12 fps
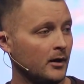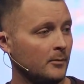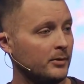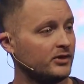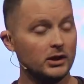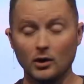
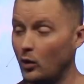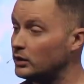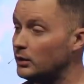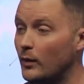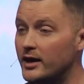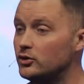But the
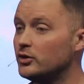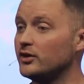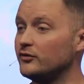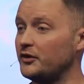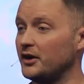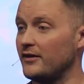only way you can
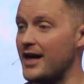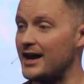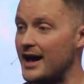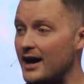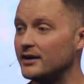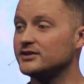figure that
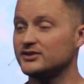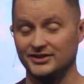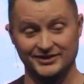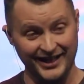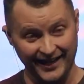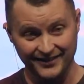out is to
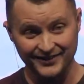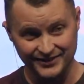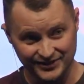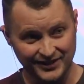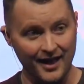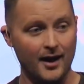take the
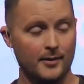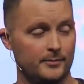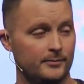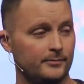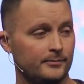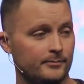step
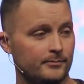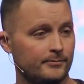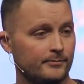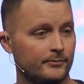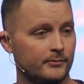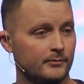
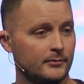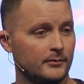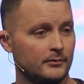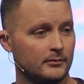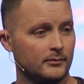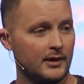
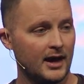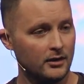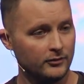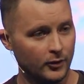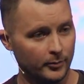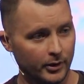out
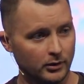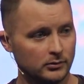of your boat.